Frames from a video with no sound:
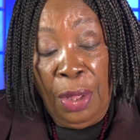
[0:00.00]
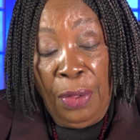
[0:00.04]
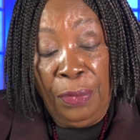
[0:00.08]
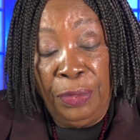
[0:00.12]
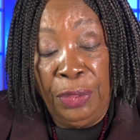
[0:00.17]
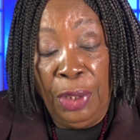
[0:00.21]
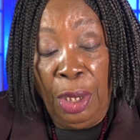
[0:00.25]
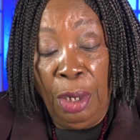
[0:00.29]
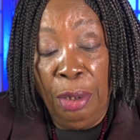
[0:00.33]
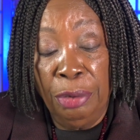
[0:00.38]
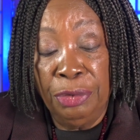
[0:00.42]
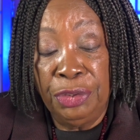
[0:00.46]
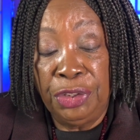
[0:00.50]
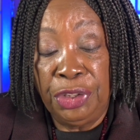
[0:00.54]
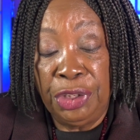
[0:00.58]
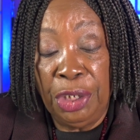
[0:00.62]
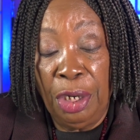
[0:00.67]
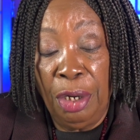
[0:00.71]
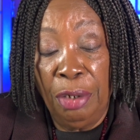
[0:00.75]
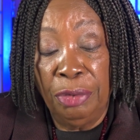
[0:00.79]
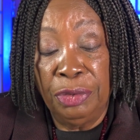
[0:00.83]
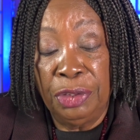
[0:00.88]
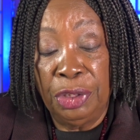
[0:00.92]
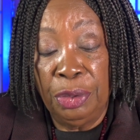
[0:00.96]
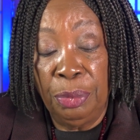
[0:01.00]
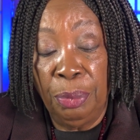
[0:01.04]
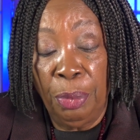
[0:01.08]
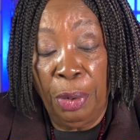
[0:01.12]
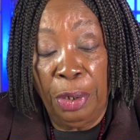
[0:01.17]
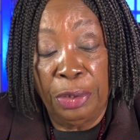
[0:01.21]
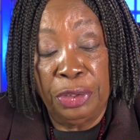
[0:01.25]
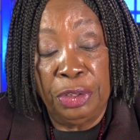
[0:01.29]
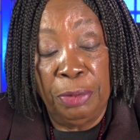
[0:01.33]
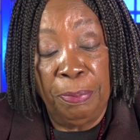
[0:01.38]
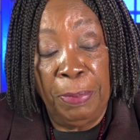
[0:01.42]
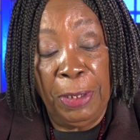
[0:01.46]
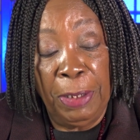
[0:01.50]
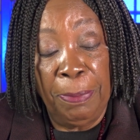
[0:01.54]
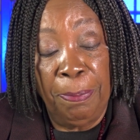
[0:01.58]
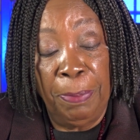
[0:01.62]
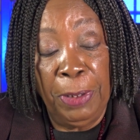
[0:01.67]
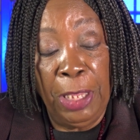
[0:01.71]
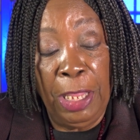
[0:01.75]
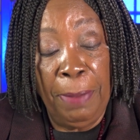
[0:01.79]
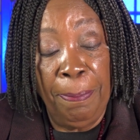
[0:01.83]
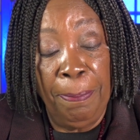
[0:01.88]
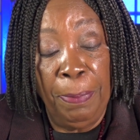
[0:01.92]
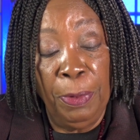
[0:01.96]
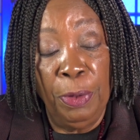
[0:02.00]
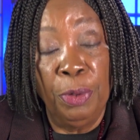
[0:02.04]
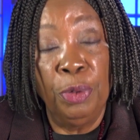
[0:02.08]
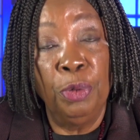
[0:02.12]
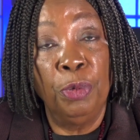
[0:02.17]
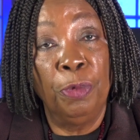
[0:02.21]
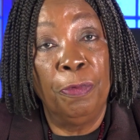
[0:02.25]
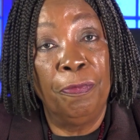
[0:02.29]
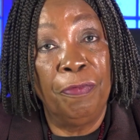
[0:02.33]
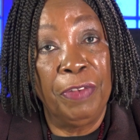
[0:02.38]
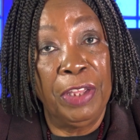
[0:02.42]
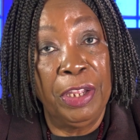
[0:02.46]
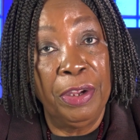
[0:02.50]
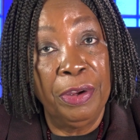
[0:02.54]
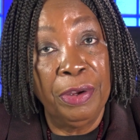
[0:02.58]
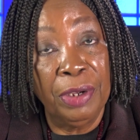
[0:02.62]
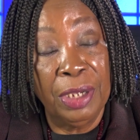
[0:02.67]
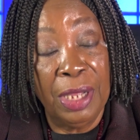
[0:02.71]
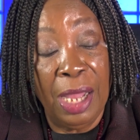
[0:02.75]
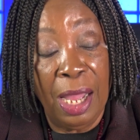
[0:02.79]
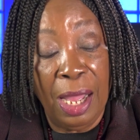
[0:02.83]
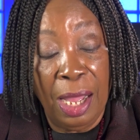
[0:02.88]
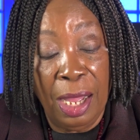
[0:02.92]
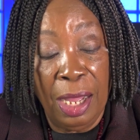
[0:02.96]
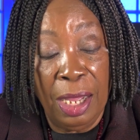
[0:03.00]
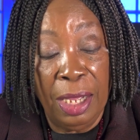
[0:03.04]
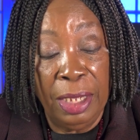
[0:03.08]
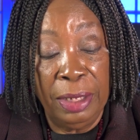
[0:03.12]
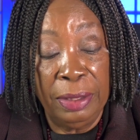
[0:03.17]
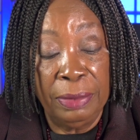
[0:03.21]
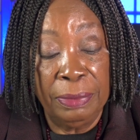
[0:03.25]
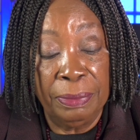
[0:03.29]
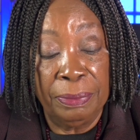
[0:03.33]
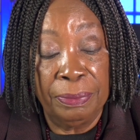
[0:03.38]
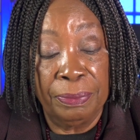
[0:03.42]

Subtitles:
Those chosen were to be people who feared God,